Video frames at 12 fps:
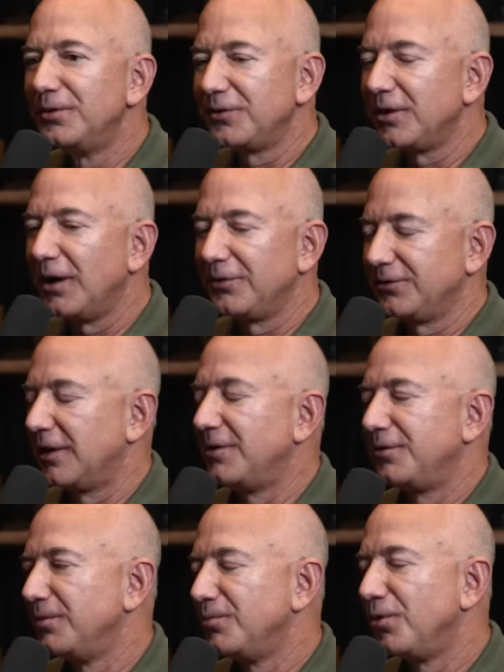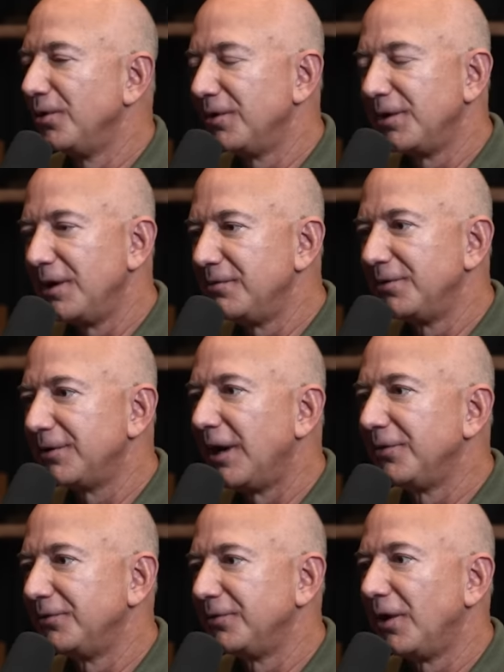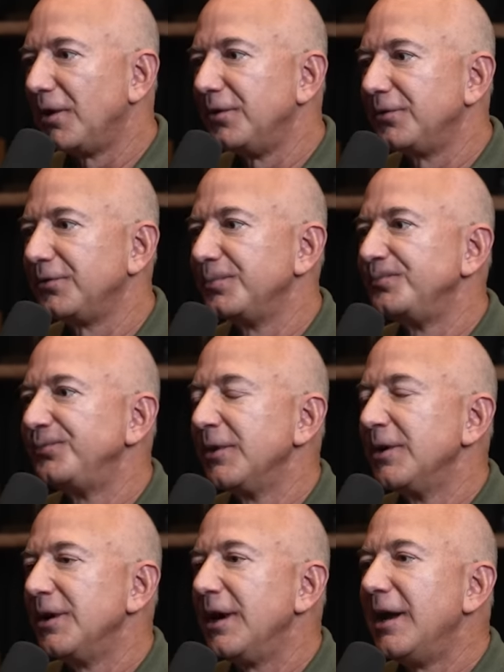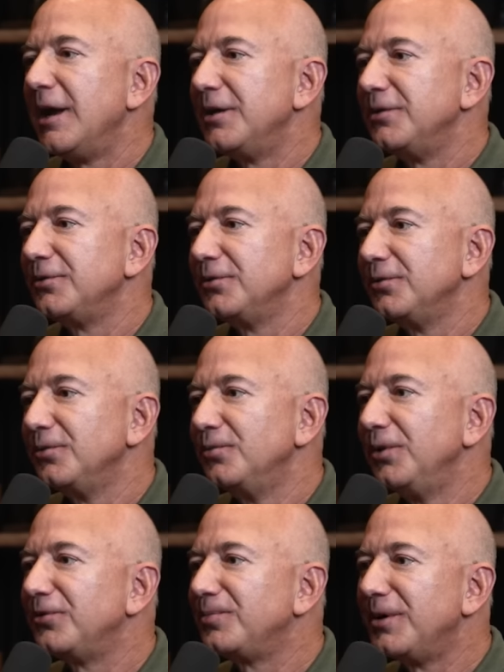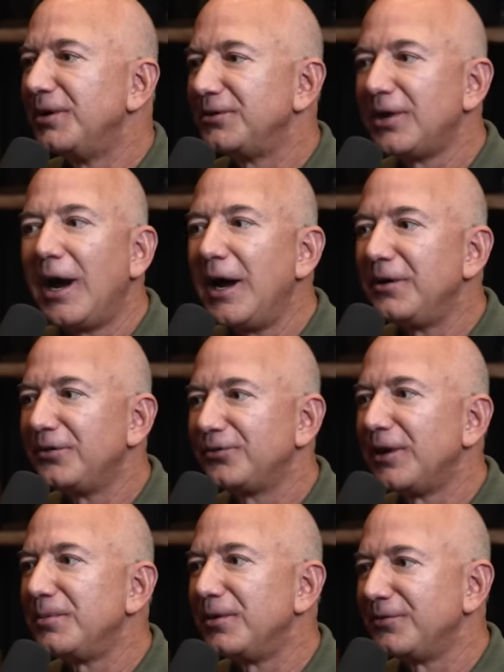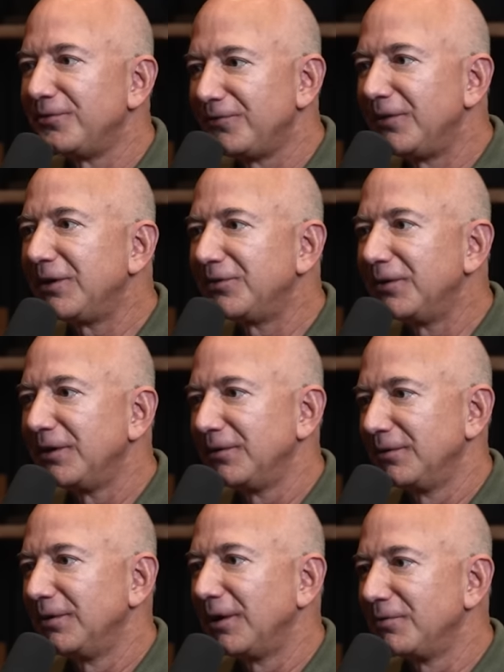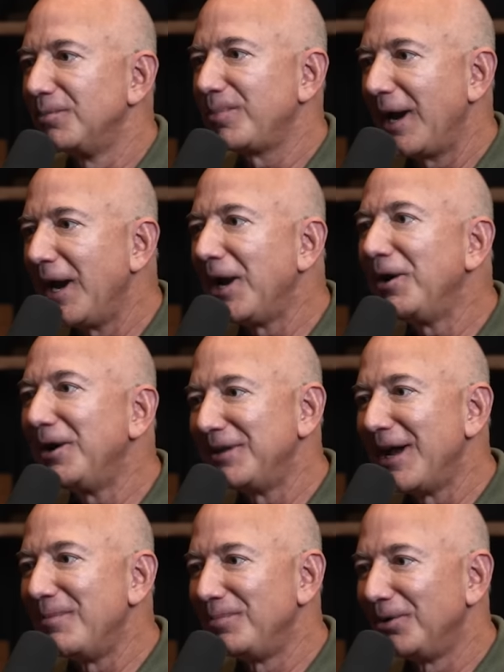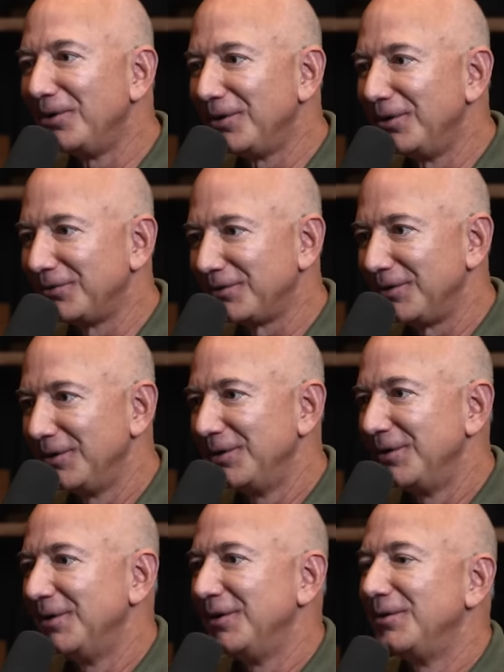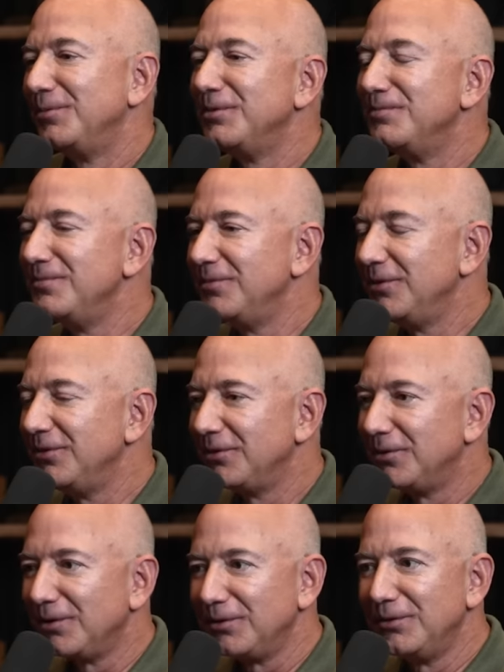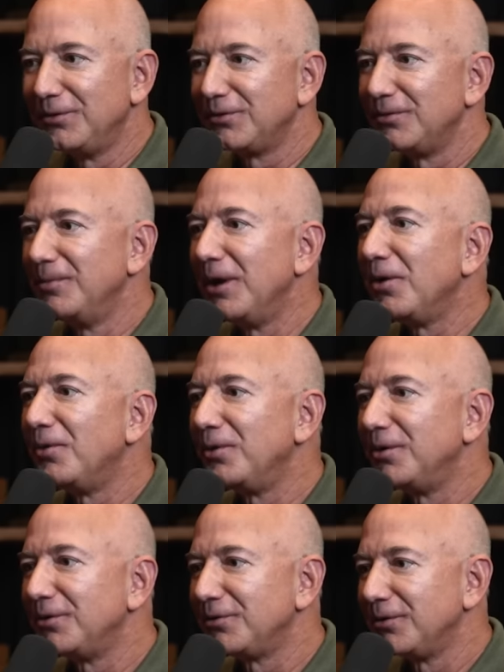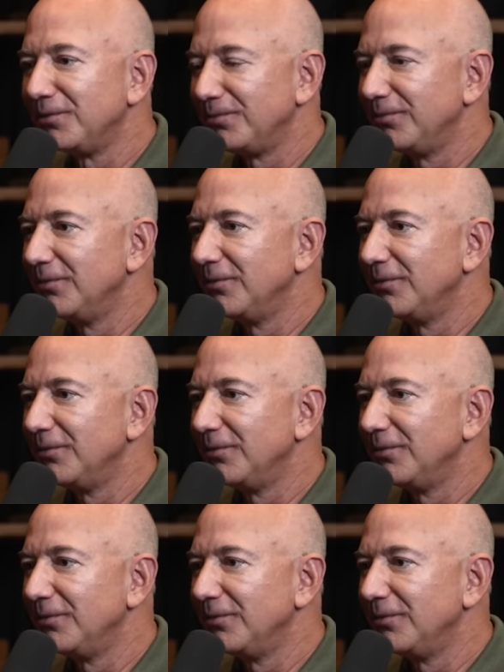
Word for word: have cost, I don't know, more than $100,000. And we spent an entire summer fixing, like repairing that bulldozer. And we'd, you know, use mail order to